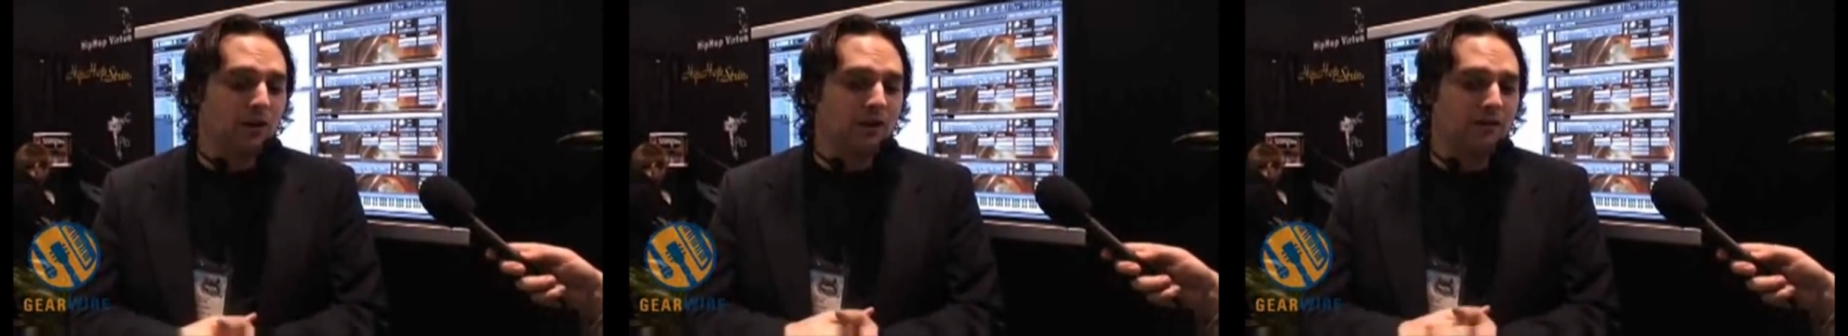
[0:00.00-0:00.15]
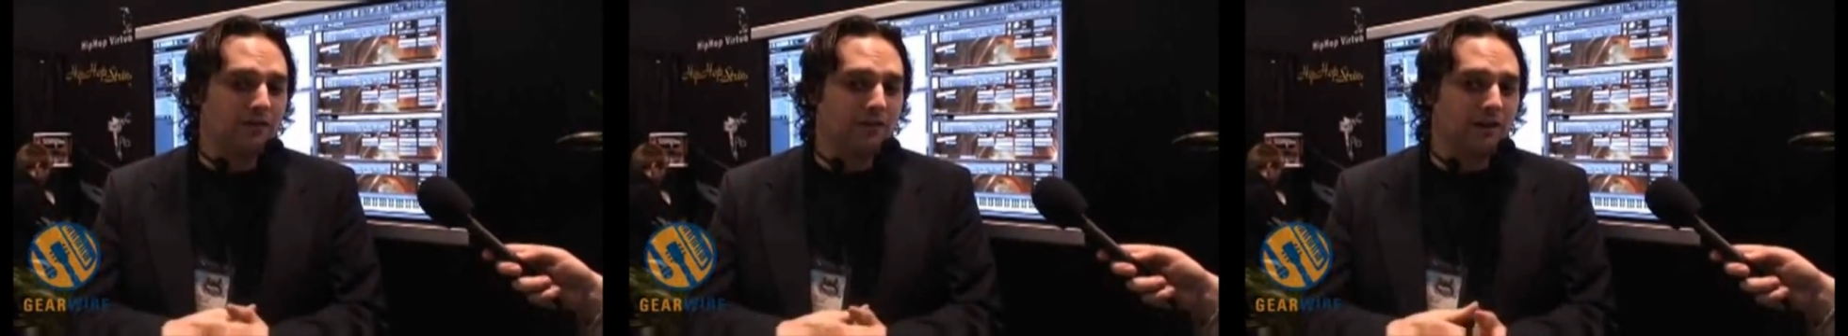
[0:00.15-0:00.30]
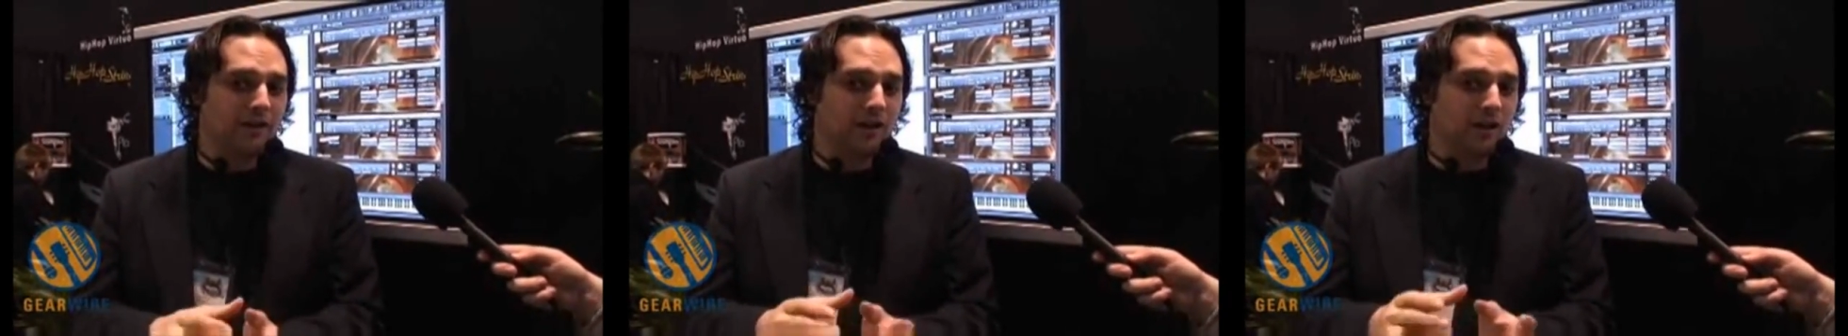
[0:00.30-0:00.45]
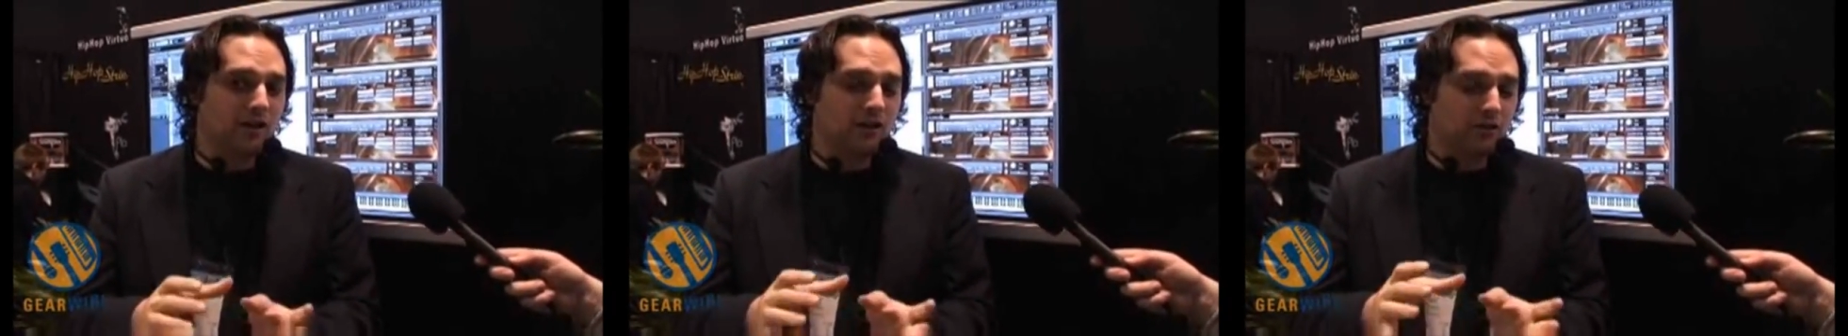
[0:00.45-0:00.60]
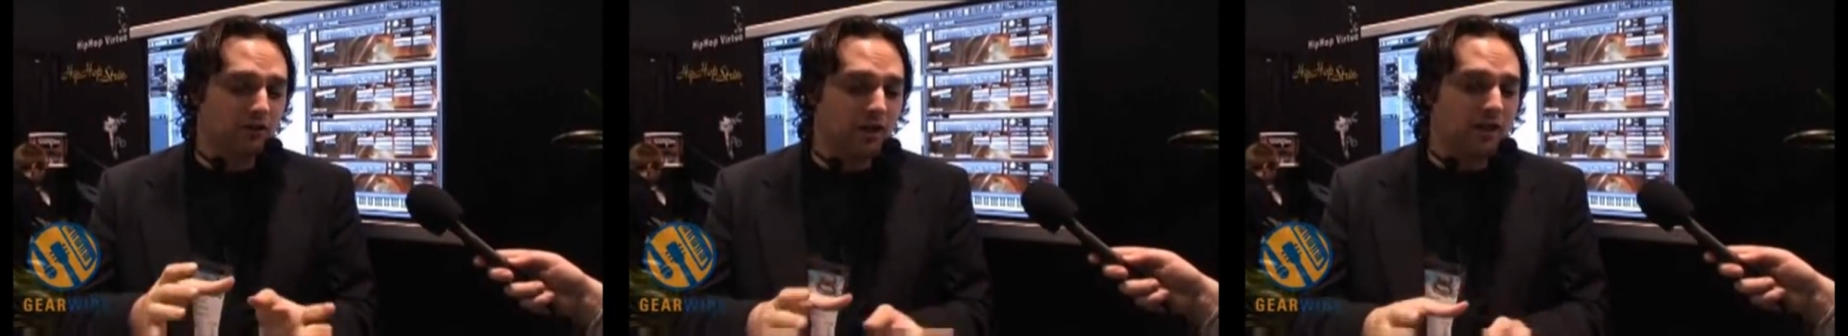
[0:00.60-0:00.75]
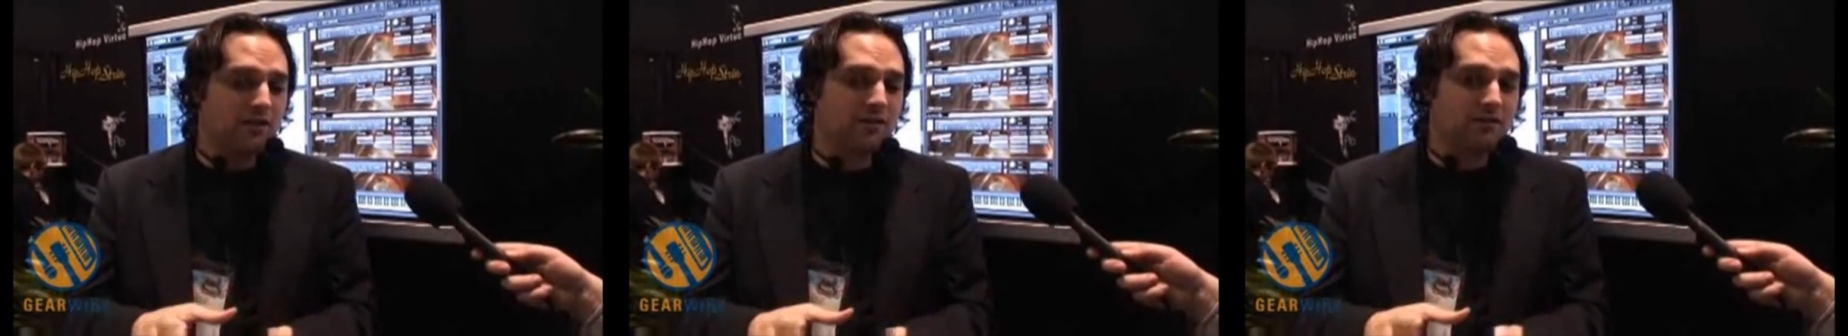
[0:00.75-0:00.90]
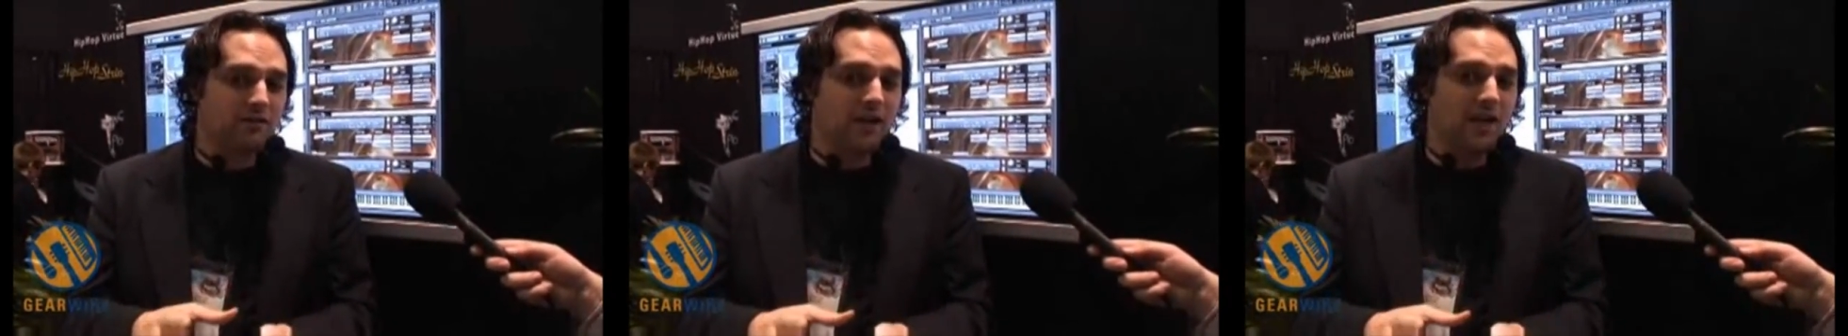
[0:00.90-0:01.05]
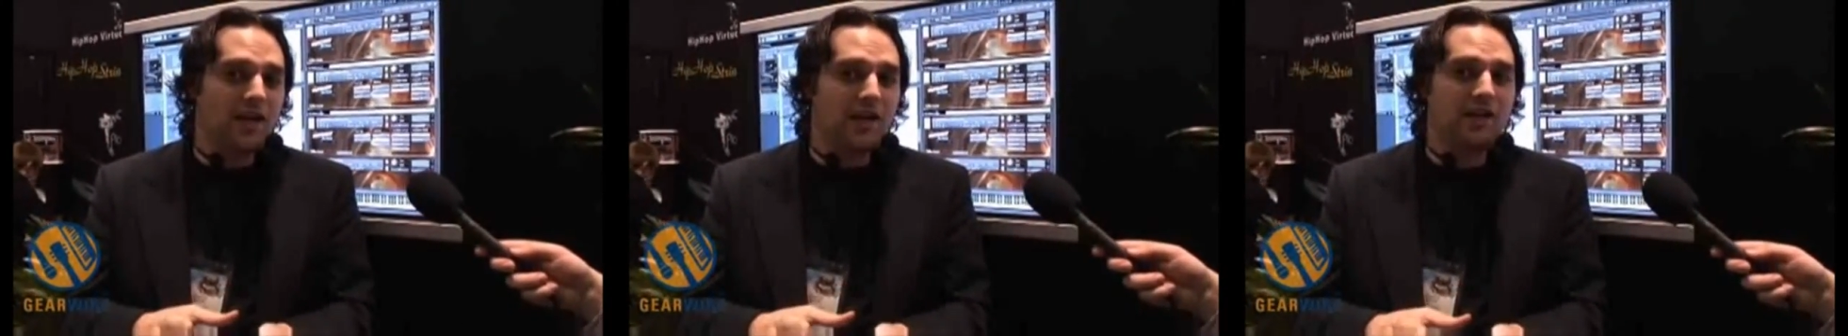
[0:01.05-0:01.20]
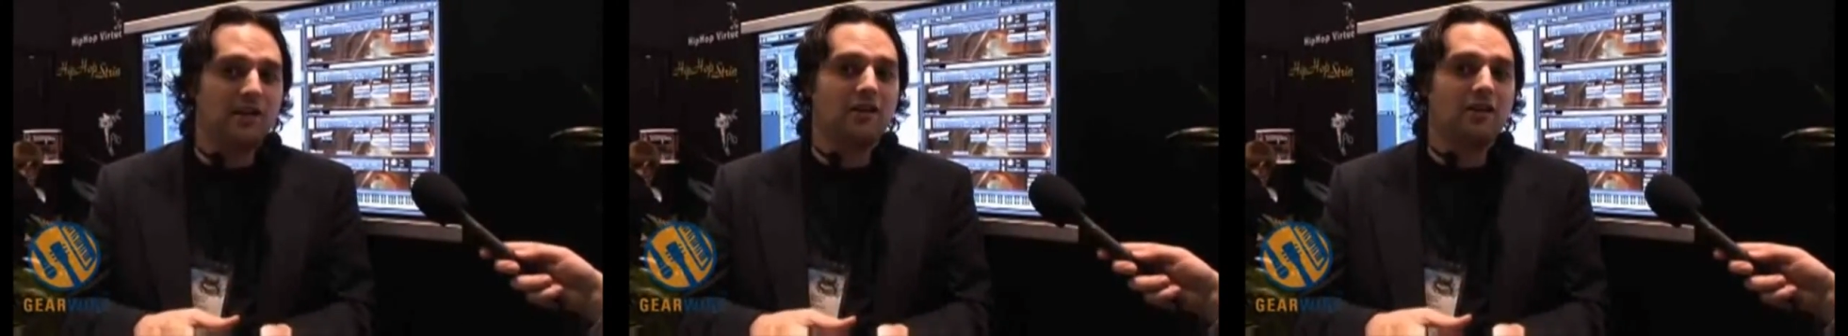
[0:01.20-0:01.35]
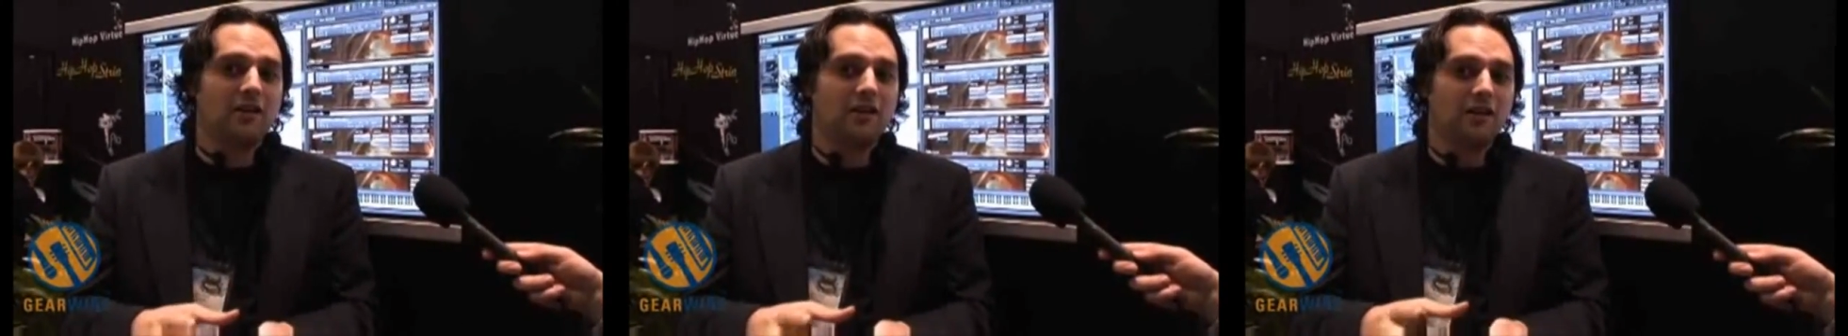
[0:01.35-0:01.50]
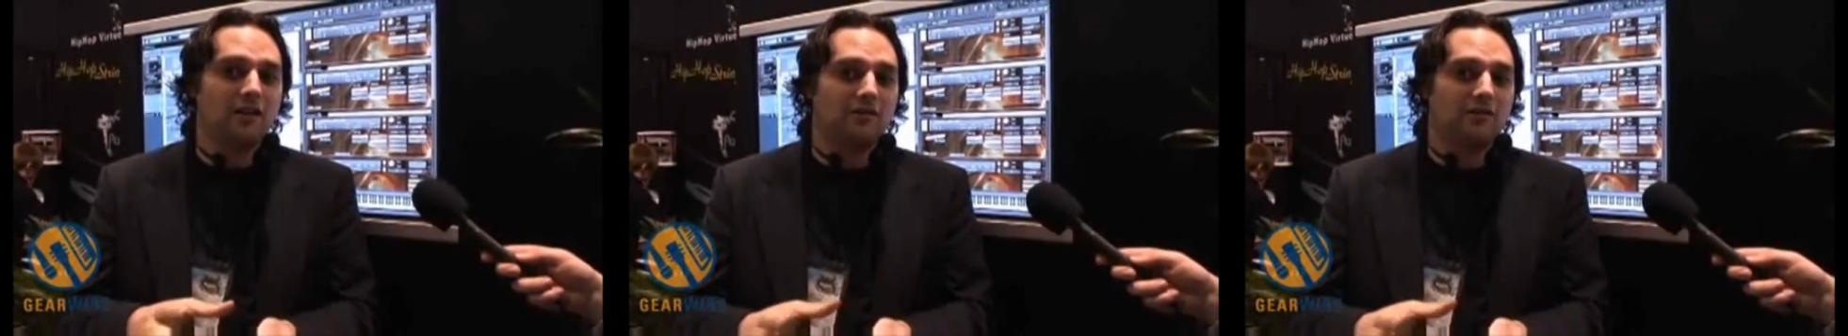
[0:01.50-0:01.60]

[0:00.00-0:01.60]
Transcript: offering a cross-grade